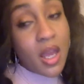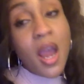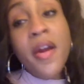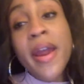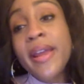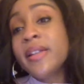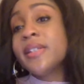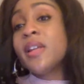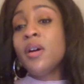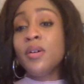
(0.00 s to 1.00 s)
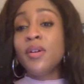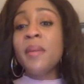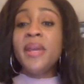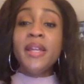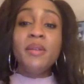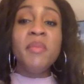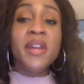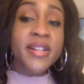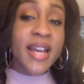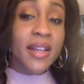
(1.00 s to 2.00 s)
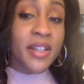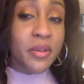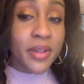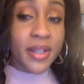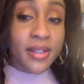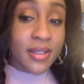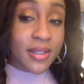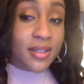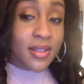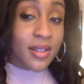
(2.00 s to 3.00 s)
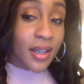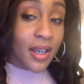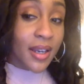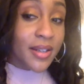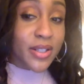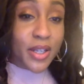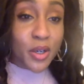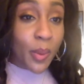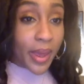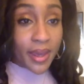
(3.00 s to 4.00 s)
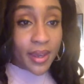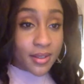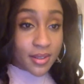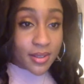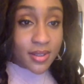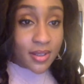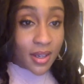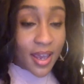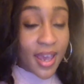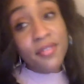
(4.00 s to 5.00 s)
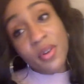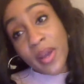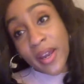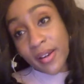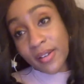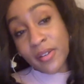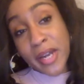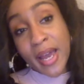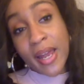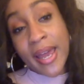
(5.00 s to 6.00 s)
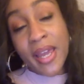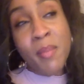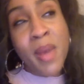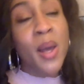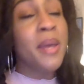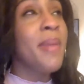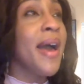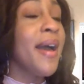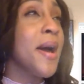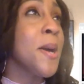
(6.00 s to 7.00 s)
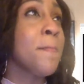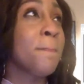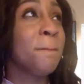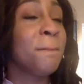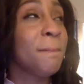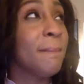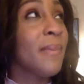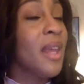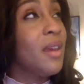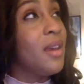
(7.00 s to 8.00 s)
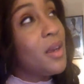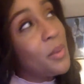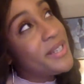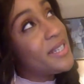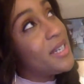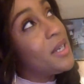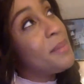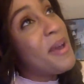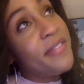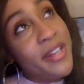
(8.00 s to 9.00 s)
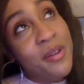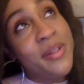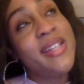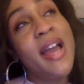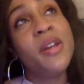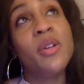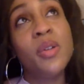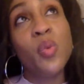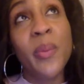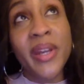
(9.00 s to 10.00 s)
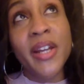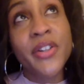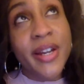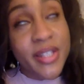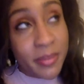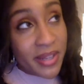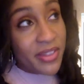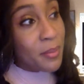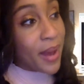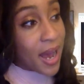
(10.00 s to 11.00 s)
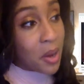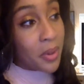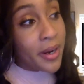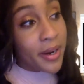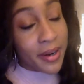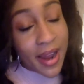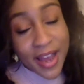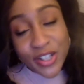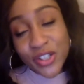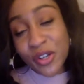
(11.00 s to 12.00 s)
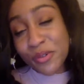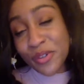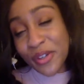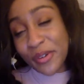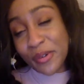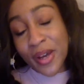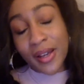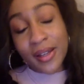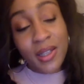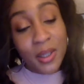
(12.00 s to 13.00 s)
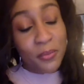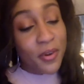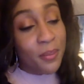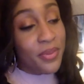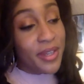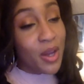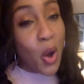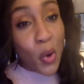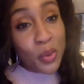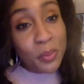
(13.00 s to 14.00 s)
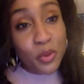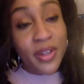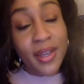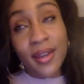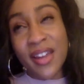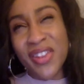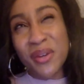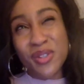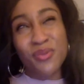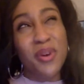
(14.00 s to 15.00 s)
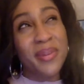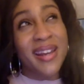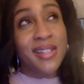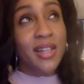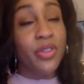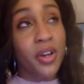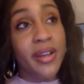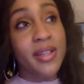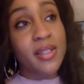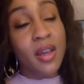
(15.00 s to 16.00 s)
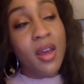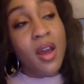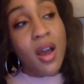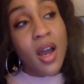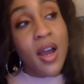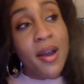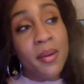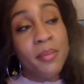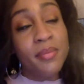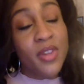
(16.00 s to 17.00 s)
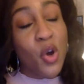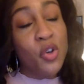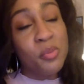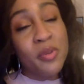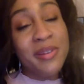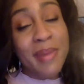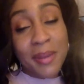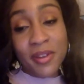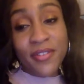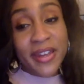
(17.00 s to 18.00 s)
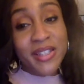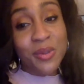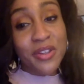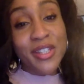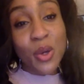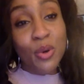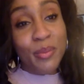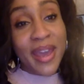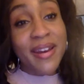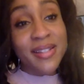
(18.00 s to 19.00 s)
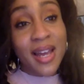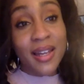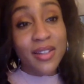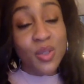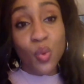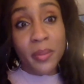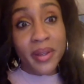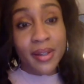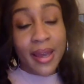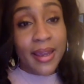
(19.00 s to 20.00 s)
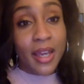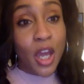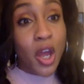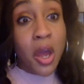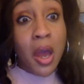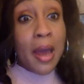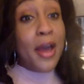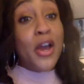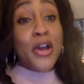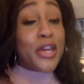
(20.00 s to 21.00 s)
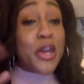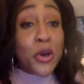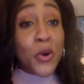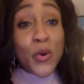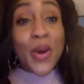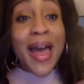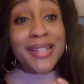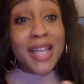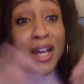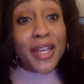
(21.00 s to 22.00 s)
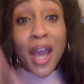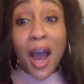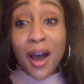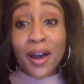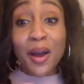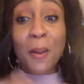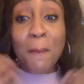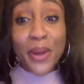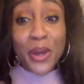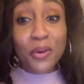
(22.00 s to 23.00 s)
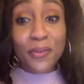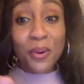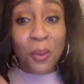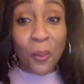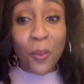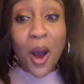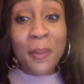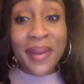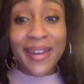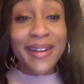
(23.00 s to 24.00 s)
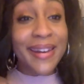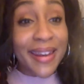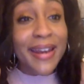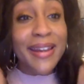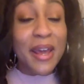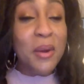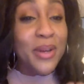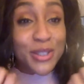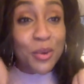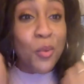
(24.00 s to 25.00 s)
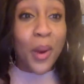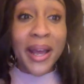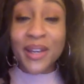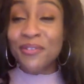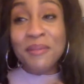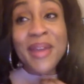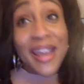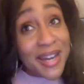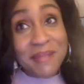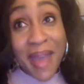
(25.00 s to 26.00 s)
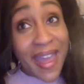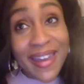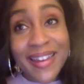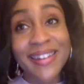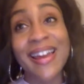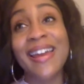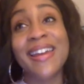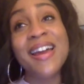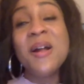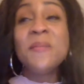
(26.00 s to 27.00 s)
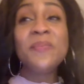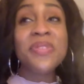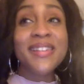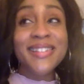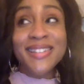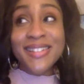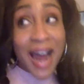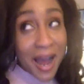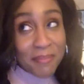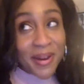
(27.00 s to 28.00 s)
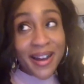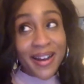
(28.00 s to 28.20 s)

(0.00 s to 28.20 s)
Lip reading: All right. So, men are telling you this in subtle ways everywhere, right? Like in my what is it? In my video entitled Women Underestimate Their Power, I show you a clip from the old movie. I think it was from the 1930s. The old movie Babyface, where this old man is telling this woman, like, you as a young, beautiful woman can get what you want from any man. Like, stop,